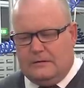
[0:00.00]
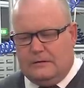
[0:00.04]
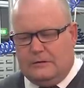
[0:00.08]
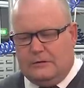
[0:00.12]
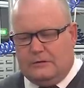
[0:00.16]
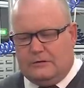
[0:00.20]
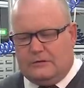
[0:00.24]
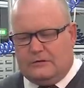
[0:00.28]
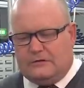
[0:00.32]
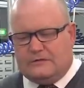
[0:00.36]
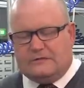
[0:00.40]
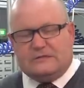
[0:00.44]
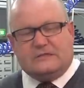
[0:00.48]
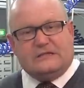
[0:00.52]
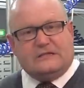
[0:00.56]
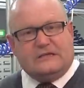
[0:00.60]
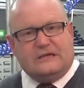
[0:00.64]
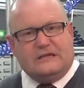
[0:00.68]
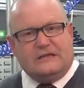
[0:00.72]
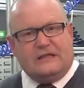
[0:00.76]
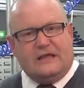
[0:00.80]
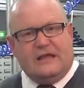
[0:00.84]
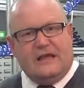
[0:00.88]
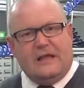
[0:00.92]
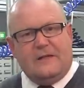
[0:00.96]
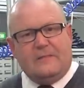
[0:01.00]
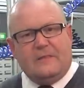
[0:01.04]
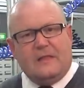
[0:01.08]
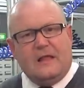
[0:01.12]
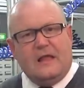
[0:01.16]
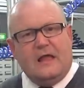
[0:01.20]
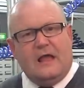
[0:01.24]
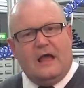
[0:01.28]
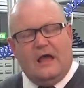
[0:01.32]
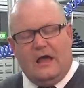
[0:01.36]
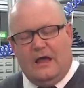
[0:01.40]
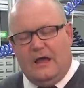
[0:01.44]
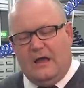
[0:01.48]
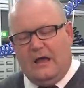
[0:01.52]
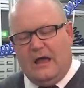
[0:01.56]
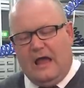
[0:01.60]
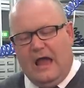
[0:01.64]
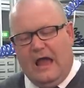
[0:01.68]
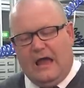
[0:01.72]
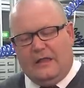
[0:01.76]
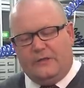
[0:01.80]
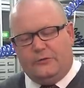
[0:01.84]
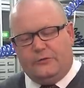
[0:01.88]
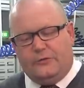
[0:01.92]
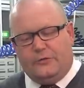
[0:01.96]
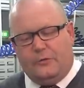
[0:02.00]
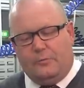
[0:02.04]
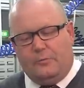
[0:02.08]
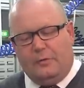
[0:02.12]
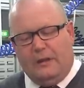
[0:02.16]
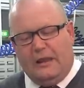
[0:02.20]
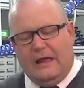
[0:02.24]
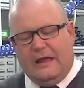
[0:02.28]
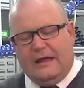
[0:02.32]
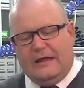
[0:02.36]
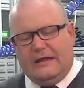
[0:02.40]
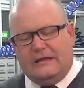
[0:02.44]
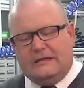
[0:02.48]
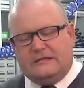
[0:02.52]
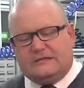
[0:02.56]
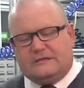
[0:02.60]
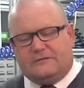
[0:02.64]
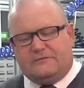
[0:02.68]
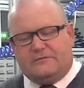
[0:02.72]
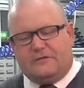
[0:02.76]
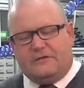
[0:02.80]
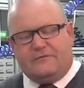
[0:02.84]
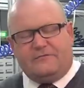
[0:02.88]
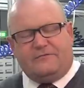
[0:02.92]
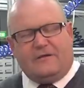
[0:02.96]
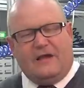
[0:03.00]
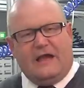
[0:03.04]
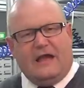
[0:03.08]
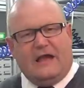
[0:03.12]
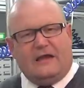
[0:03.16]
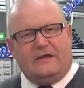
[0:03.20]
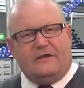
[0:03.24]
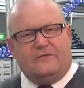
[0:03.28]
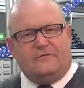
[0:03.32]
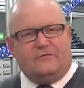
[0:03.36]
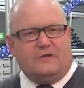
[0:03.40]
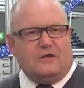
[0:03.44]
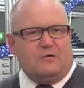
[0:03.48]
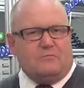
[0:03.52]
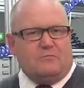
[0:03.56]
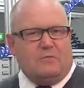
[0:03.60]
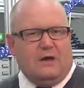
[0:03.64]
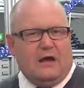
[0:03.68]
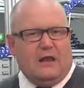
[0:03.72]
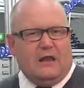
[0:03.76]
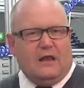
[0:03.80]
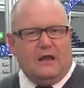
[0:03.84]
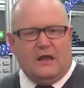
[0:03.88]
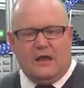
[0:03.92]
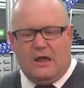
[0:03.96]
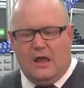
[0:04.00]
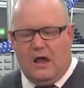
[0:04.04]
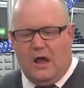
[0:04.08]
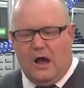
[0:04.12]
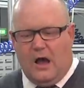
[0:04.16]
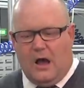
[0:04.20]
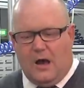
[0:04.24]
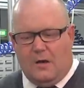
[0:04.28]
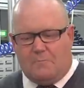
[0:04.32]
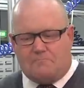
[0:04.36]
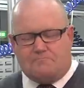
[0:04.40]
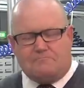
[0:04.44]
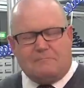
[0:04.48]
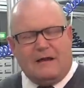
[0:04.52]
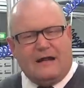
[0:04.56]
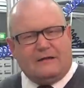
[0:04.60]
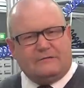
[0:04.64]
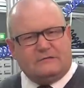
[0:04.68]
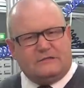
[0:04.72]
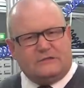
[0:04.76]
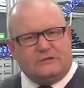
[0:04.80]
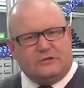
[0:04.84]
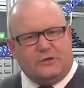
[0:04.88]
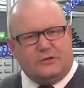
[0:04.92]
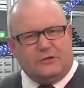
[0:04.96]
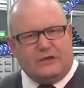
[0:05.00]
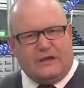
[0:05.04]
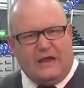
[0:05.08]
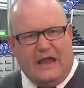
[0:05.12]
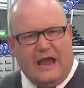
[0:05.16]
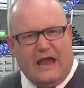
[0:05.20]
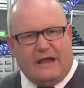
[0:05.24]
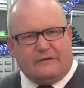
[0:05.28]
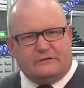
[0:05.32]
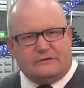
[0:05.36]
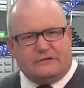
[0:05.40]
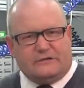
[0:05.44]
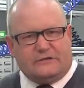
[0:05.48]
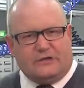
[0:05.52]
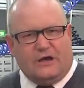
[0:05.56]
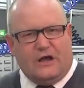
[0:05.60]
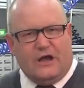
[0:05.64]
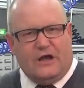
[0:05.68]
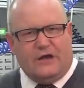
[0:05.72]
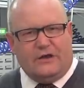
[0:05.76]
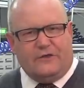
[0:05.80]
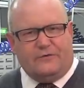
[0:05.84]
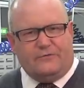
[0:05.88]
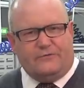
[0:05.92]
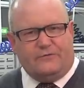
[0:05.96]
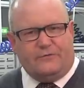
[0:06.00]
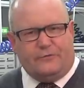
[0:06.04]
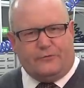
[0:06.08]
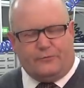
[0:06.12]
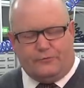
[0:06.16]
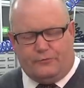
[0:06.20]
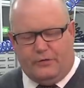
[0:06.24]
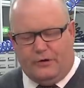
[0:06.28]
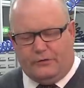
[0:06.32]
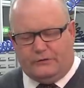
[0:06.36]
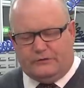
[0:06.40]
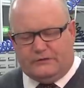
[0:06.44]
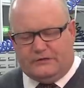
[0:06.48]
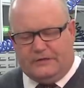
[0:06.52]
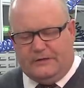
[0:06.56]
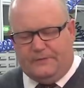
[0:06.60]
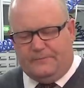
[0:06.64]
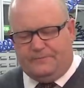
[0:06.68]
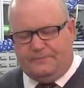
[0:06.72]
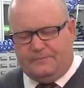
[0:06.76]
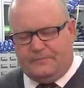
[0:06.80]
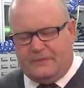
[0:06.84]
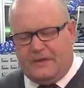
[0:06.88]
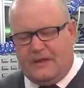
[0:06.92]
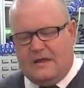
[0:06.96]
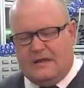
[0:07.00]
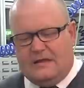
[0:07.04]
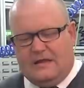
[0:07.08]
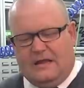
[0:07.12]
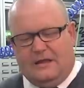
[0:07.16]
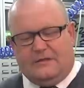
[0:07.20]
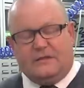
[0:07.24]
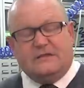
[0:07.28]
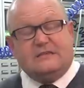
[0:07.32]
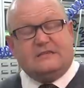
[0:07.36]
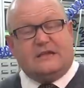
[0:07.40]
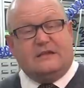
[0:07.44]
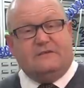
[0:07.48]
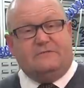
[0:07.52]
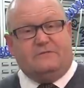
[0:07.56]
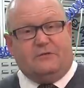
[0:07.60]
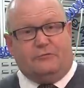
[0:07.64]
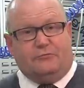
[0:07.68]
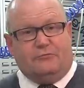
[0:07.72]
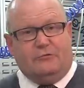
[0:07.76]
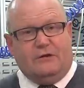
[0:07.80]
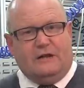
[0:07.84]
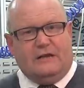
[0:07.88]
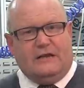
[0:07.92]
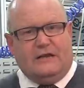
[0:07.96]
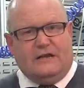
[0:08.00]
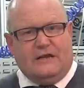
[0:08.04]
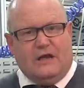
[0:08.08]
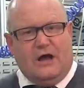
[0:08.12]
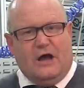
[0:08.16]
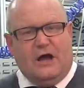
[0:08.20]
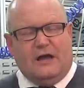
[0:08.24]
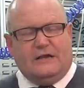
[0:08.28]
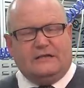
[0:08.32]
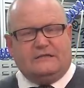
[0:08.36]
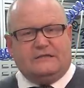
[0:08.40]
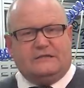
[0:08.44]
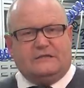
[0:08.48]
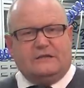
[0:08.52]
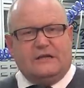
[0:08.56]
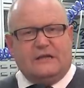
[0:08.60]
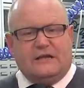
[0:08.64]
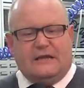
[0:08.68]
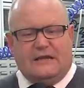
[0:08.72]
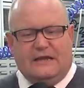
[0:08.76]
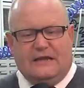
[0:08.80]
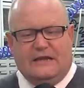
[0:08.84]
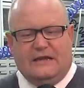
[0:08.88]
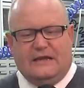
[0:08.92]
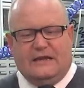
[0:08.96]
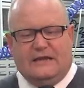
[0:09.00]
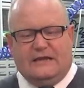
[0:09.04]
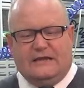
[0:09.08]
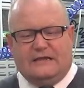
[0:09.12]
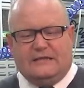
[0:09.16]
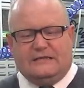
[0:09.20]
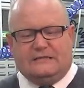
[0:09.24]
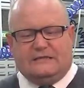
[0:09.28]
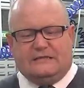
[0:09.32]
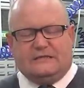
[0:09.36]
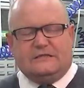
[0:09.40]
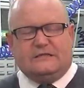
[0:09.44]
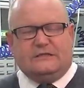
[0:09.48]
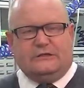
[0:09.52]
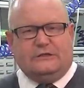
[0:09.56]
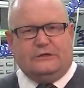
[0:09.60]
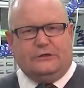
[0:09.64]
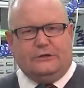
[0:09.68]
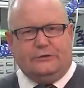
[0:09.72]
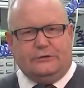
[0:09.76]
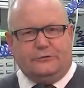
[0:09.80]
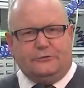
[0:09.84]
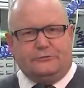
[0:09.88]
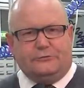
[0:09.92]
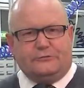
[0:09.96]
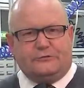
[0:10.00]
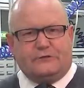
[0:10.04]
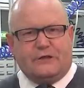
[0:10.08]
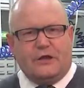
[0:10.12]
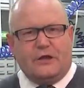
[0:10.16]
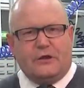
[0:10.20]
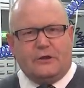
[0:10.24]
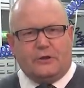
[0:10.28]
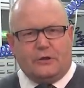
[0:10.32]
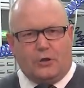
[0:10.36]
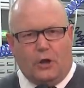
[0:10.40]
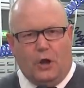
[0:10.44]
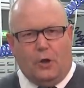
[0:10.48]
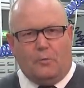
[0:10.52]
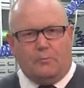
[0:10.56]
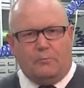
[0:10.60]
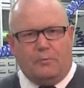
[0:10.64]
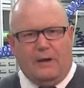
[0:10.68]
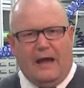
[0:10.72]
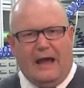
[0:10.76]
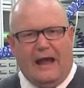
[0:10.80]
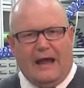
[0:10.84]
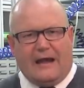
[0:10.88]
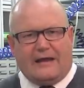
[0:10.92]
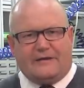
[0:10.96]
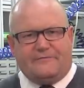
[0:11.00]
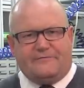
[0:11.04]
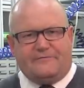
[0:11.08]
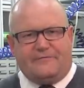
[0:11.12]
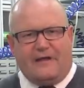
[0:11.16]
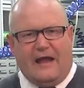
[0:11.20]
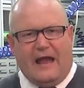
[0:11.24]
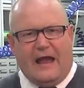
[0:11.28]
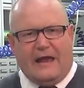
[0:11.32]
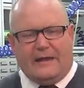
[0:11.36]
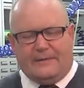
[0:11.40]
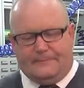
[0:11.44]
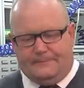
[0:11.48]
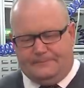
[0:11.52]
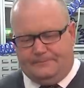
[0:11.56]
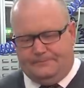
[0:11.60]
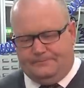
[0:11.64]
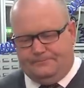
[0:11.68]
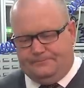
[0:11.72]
You can see there, and the blades of the fan of the impeller are mounted on the outside of the rotor. Now this gives a really nice, easy to use, compact fan.